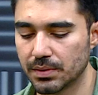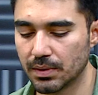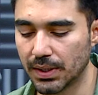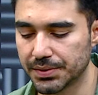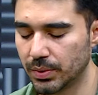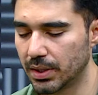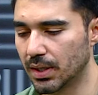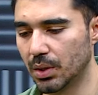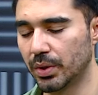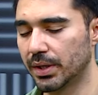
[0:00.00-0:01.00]
That's, very
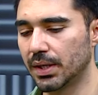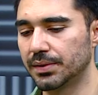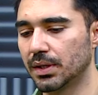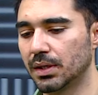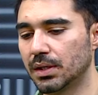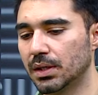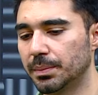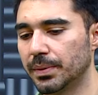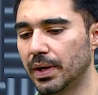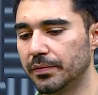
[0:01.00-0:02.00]
relevant. I think uh,
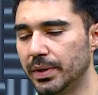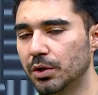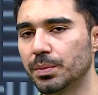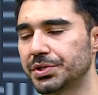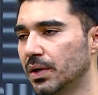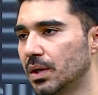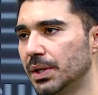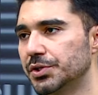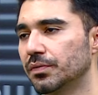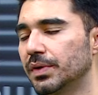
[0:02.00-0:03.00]
I've been to Peshawar a
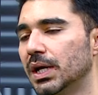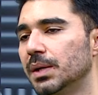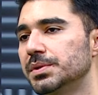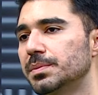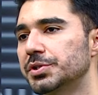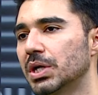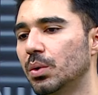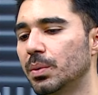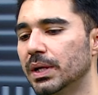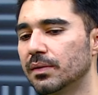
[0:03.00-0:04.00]
bunch of times.
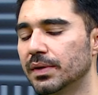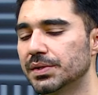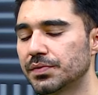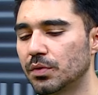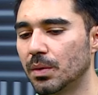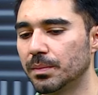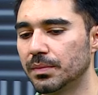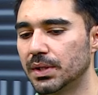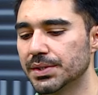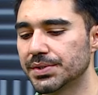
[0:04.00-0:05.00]
Peshawar benefits
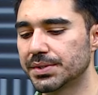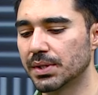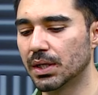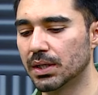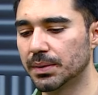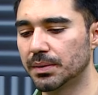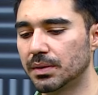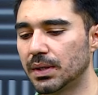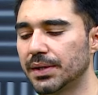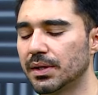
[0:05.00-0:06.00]
from this, uh,
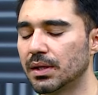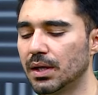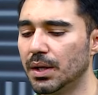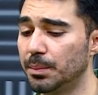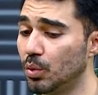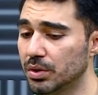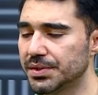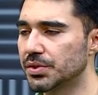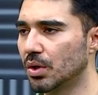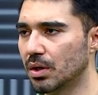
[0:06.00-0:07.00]
I think, both
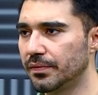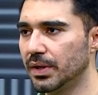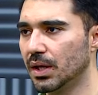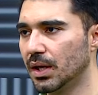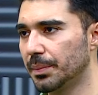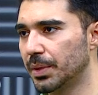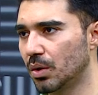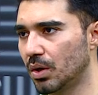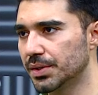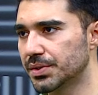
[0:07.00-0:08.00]
its geography
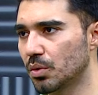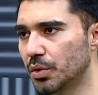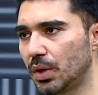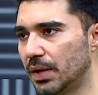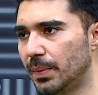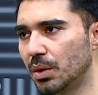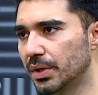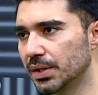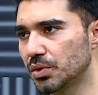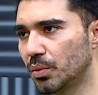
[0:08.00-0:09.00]
because you know you have
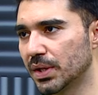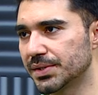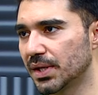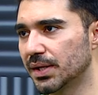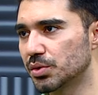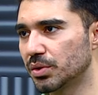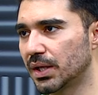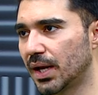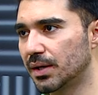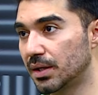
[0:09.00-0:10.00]
mountains on one side so they
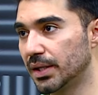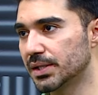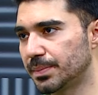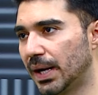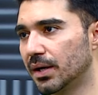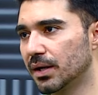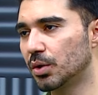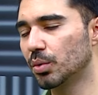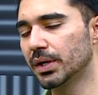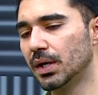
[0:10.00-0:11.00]
can't really expand
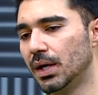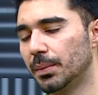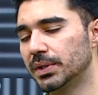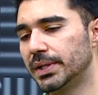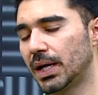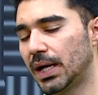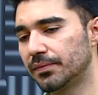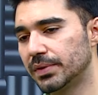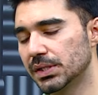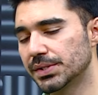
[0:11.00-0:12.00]
into it but they
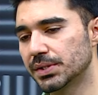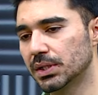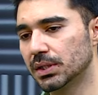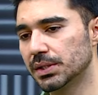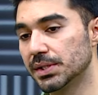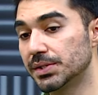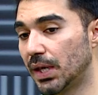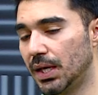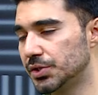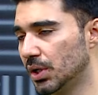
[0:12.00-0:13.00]
have this uh, since
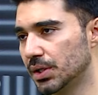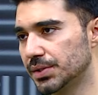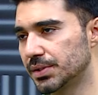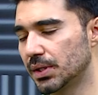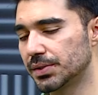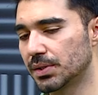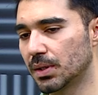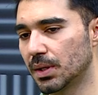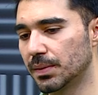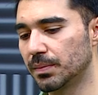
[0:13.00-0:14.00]
ages since
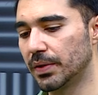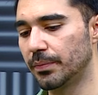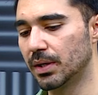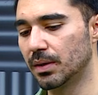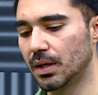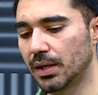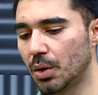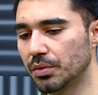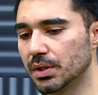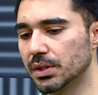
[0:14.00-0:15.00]
uh, they've been
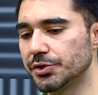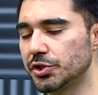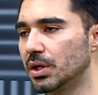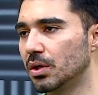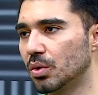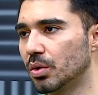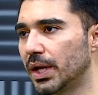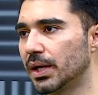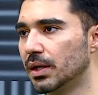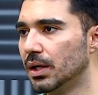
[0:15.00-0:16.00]
around the GT road
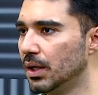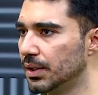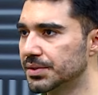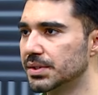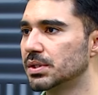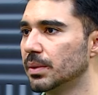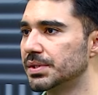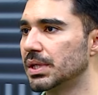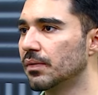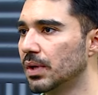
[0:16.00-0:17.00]
and the system
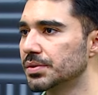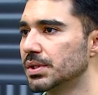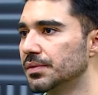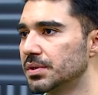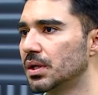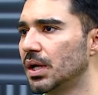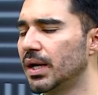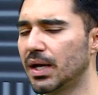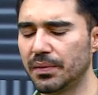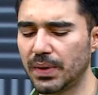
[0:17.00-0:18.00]
itself now serves the entire
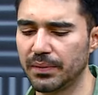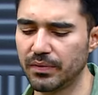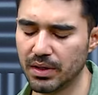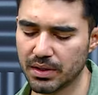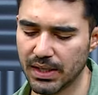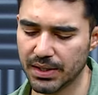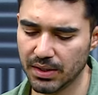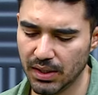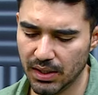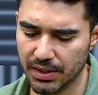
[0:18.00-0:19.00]
and I've, heard that
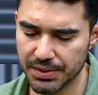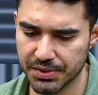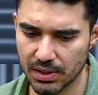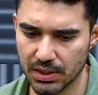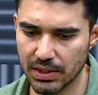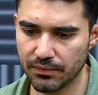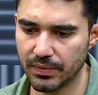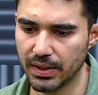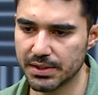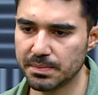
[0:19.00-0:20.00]
recently they've
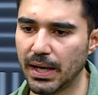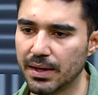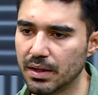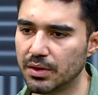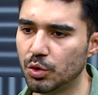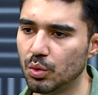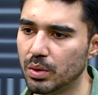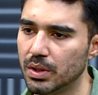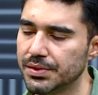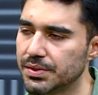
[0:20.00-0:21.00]
expanded
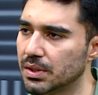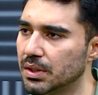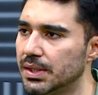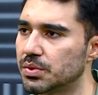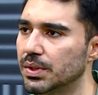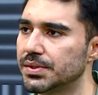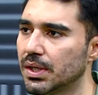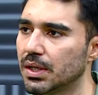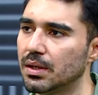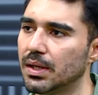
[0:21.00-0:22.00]
towards the eastward side